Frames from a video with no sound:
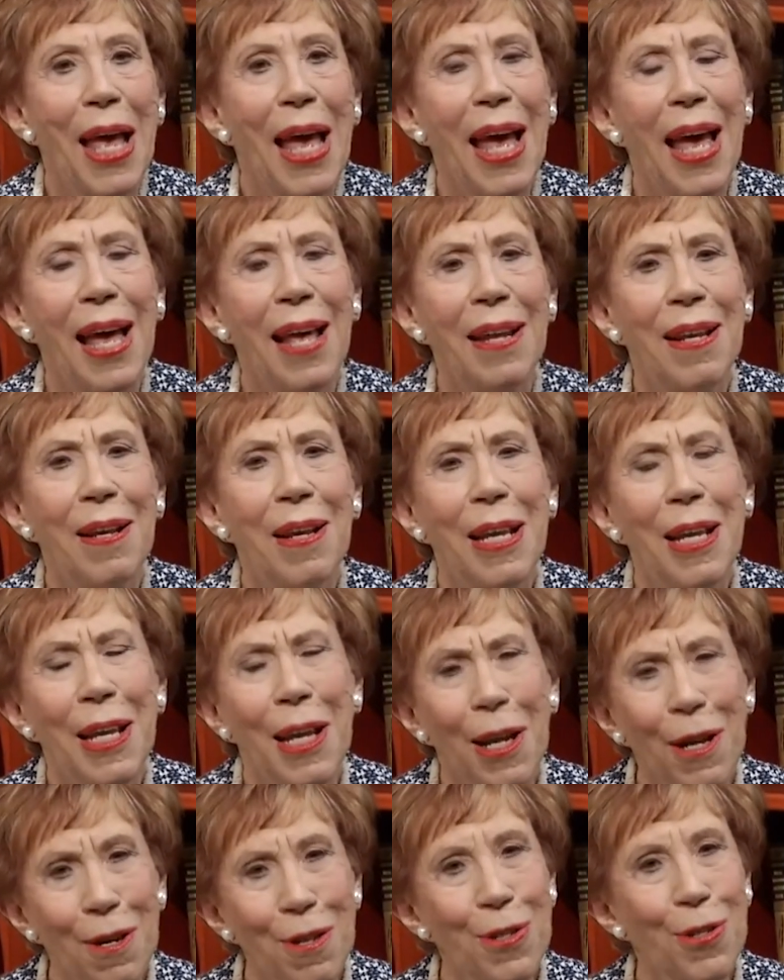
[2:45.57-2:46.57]
And
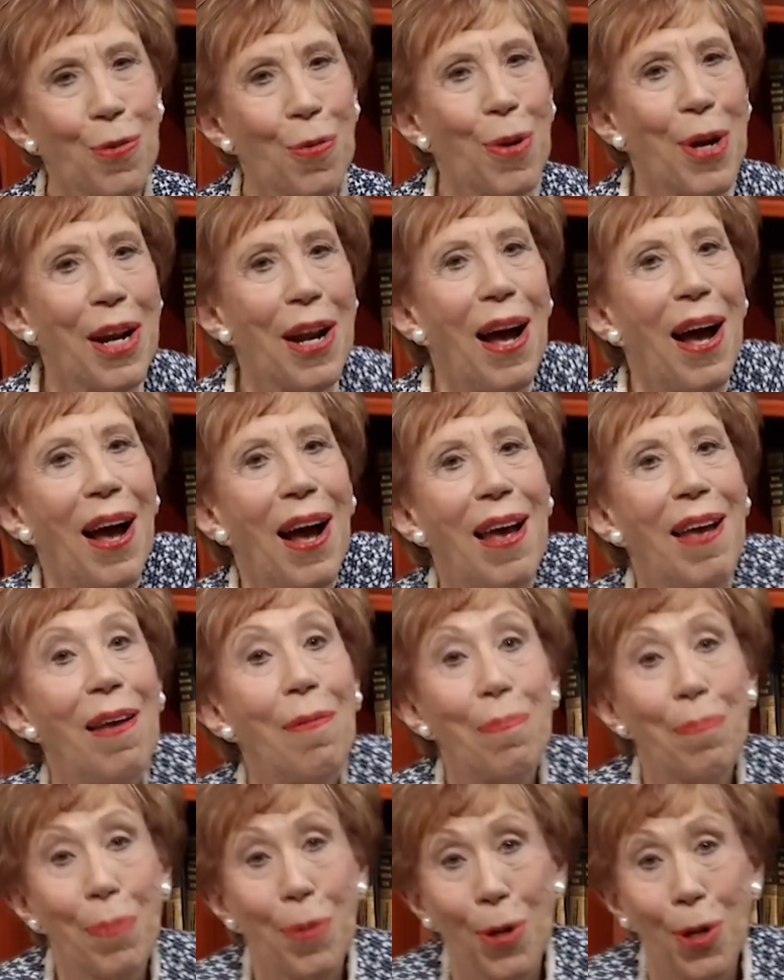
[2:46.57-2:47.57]
here's what I
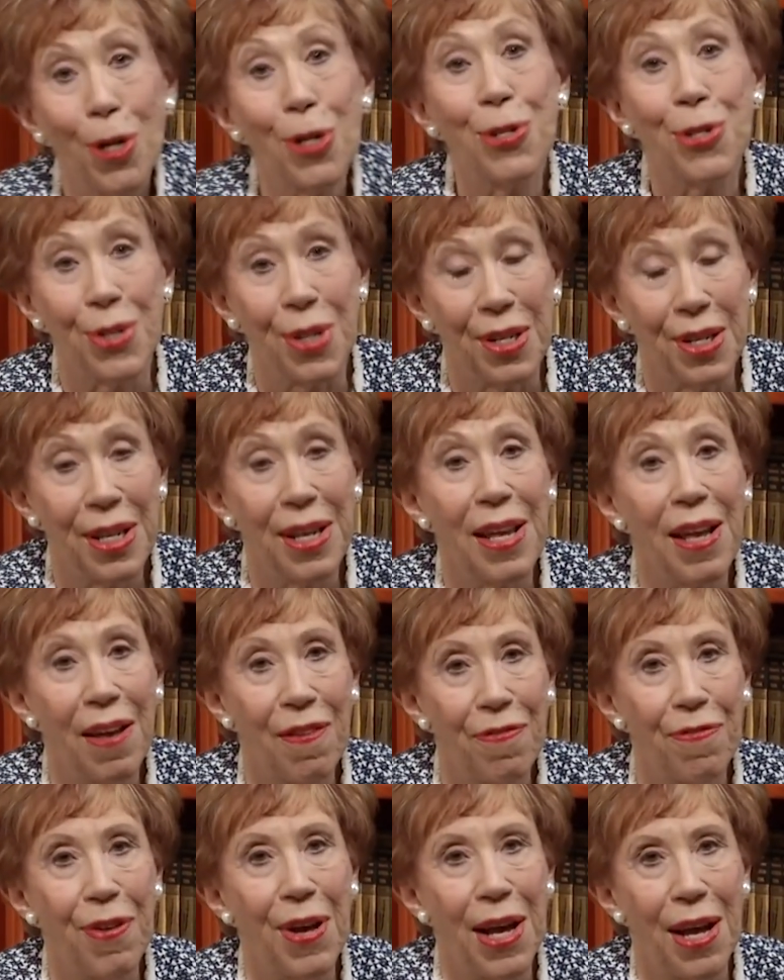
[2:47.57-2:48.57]
personally
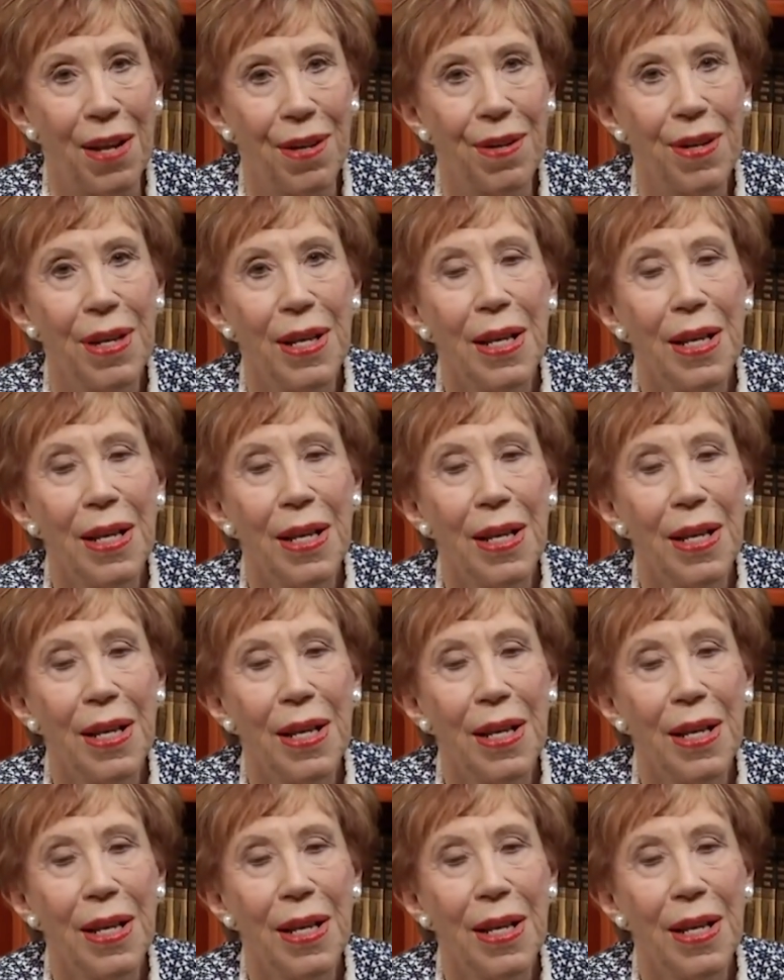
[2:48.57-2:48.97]
have found.